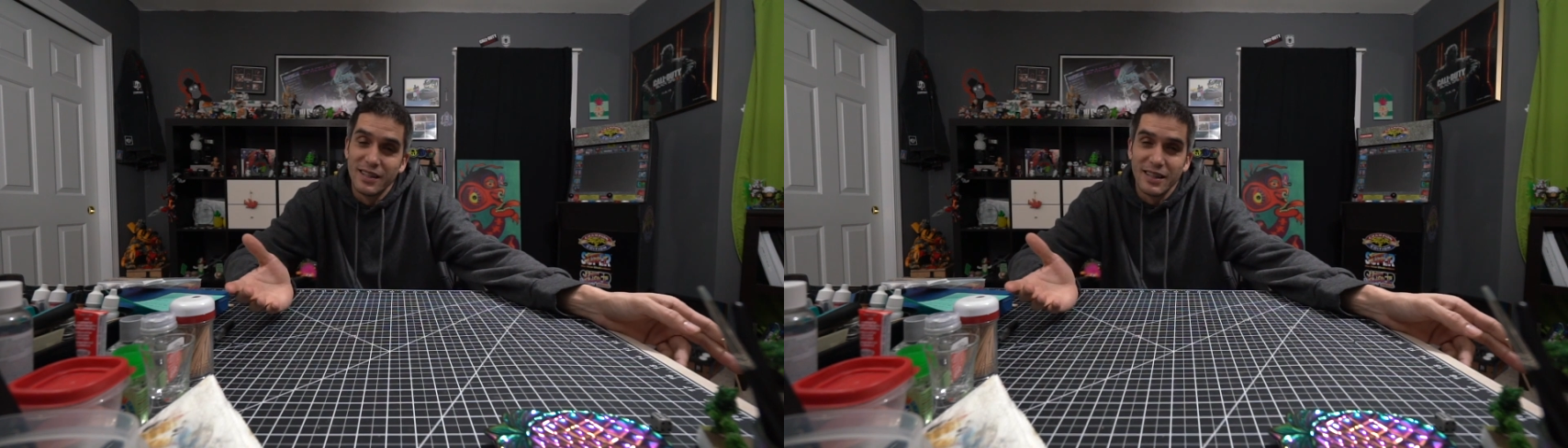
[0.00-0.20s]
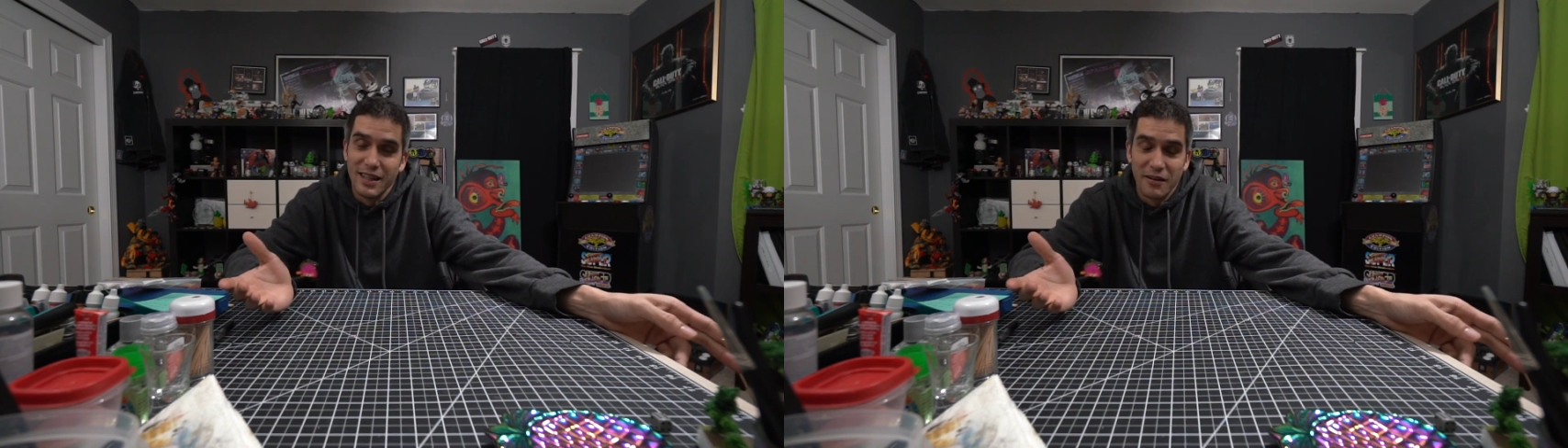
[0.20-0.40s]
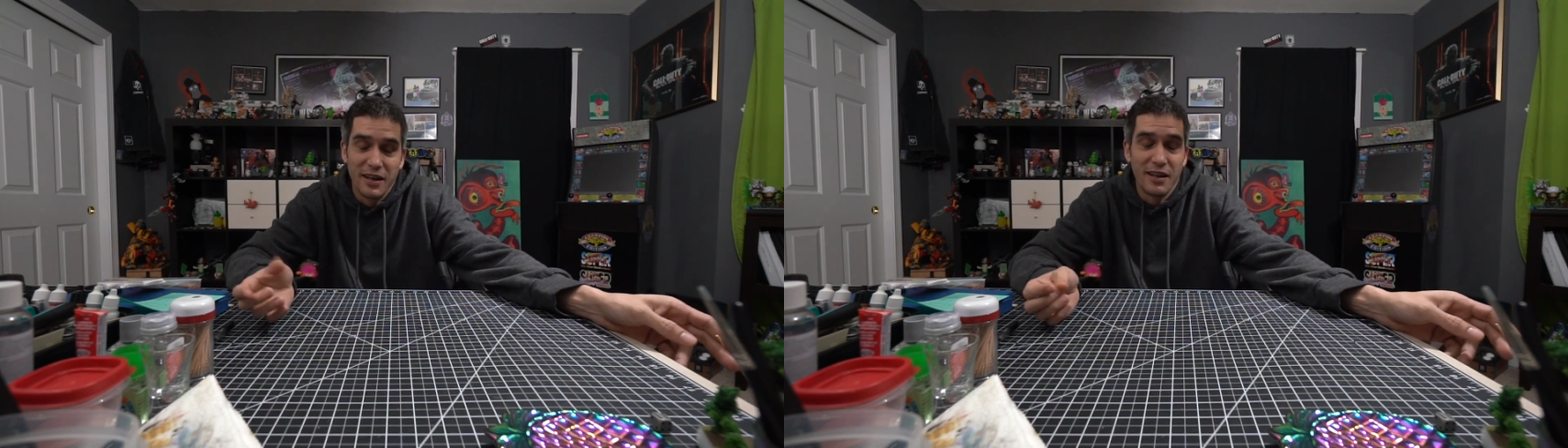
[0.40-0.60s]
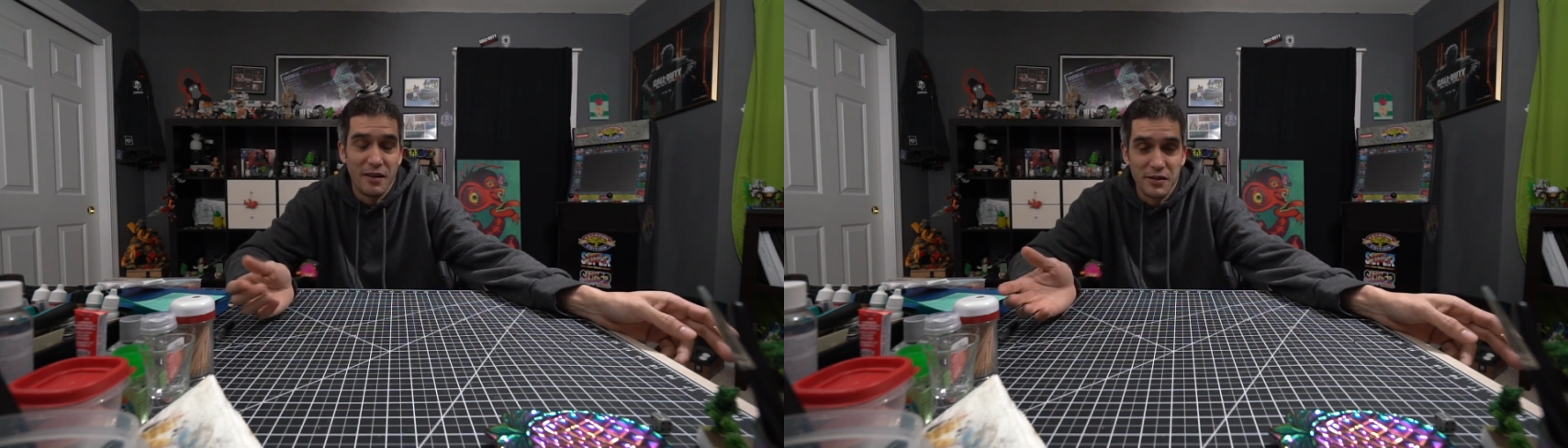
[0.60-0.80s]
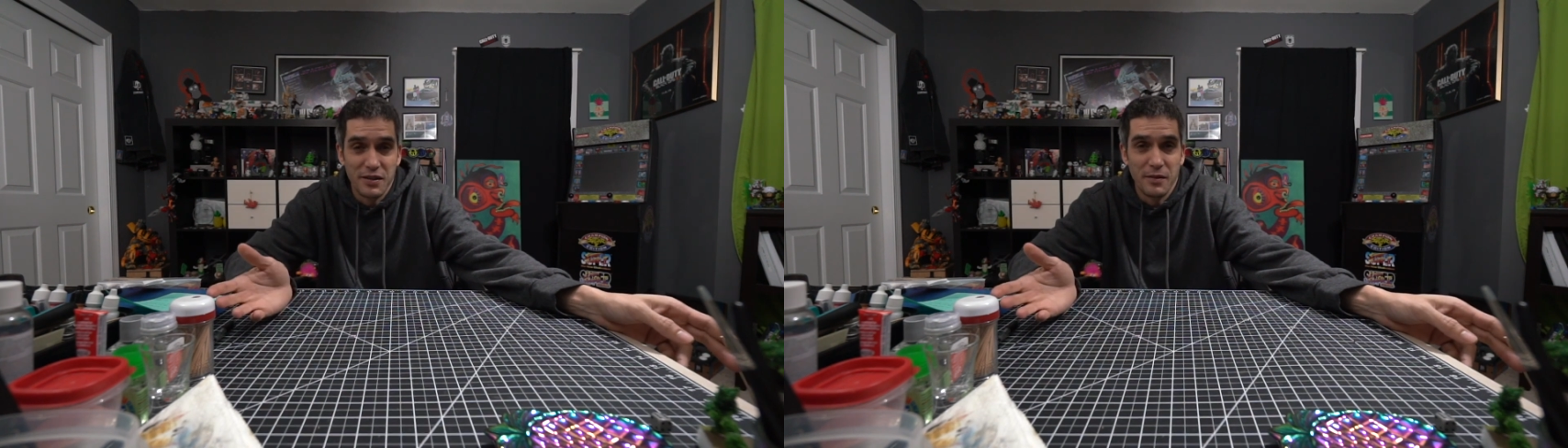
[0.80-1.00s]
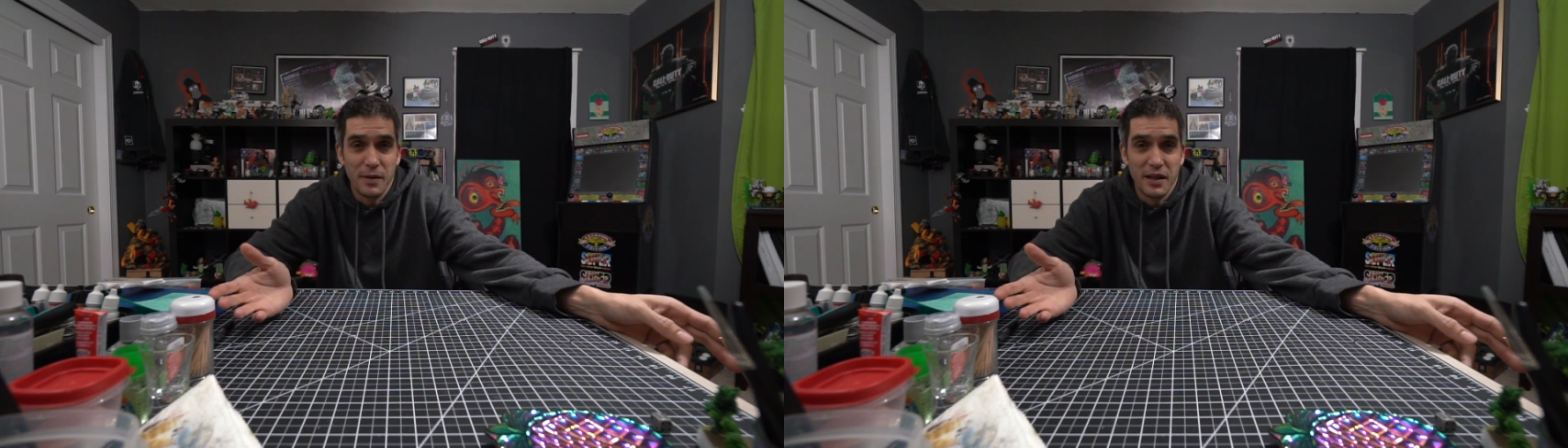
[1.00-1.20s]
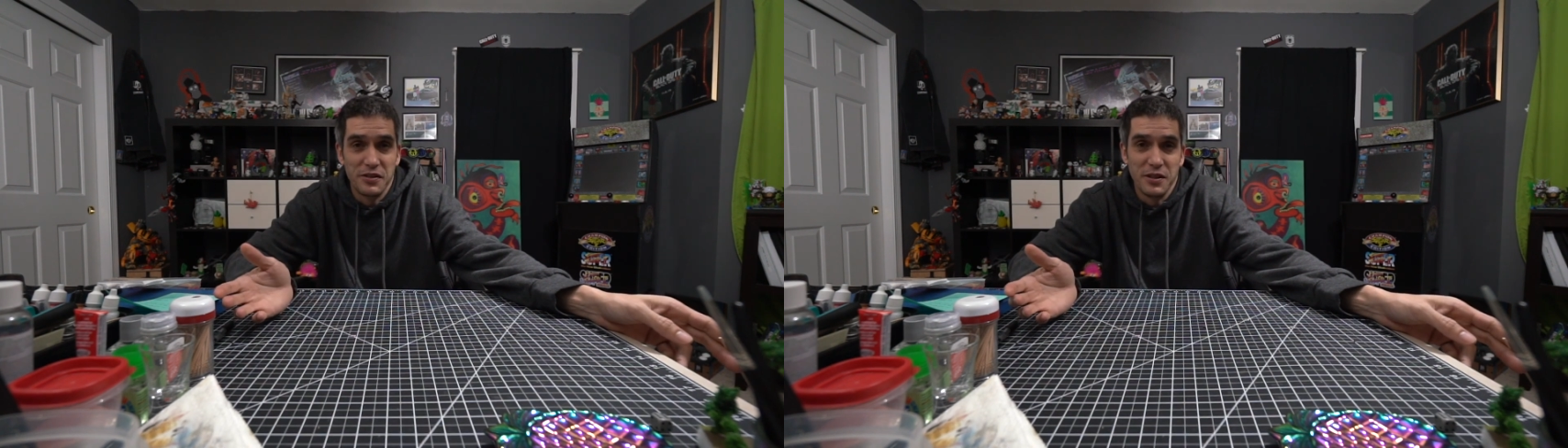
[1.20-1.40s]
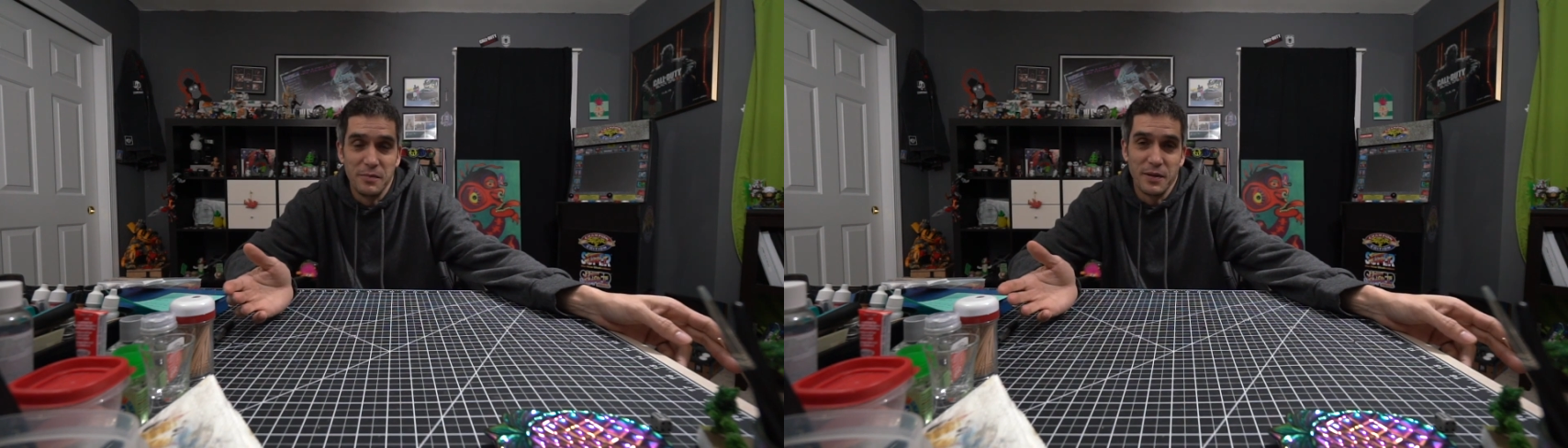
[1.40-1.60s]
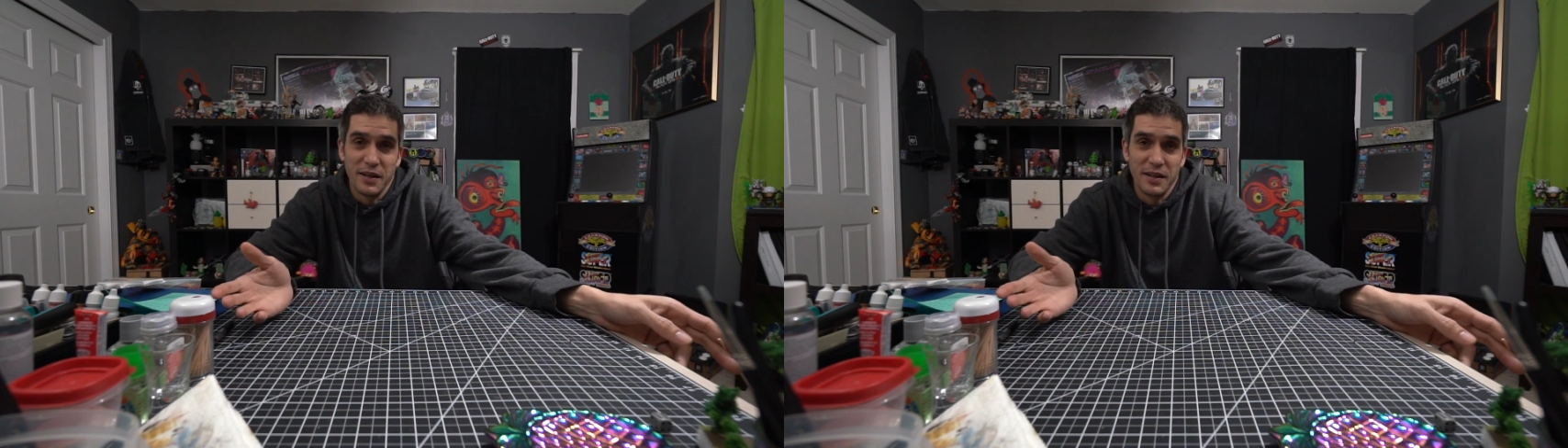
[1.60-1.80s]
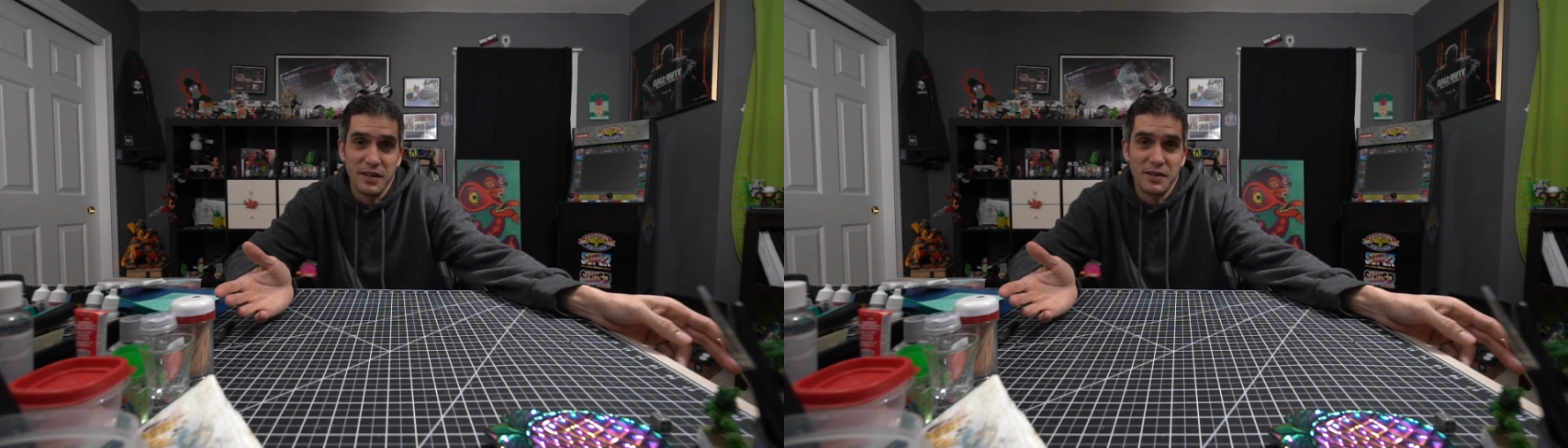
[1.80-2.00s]
You know, right? Obviously I'm paying cheap, but I
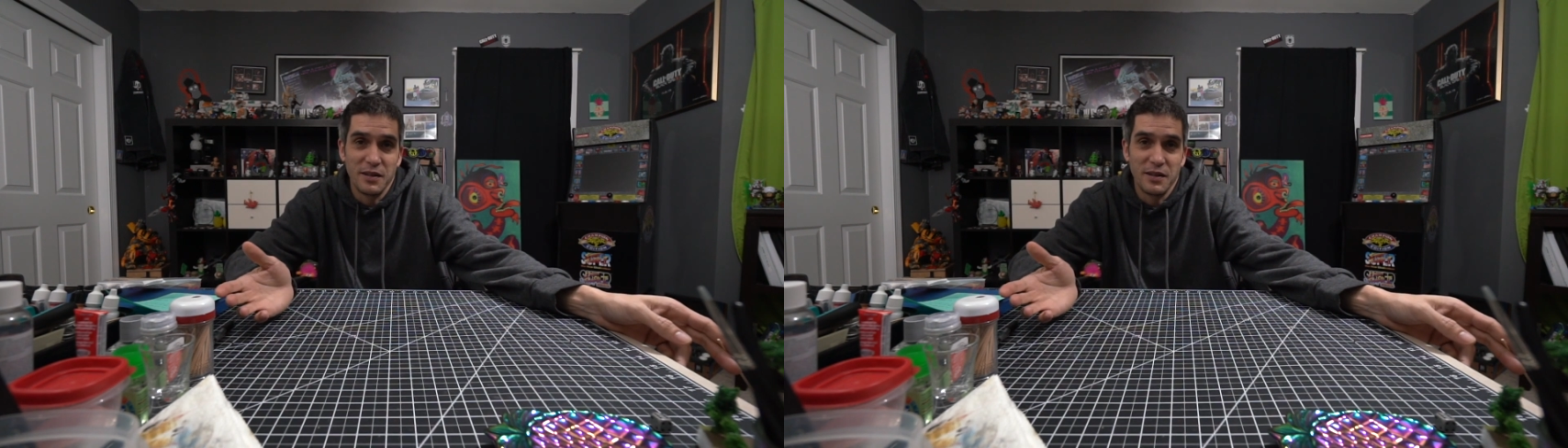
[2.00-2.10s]
think it's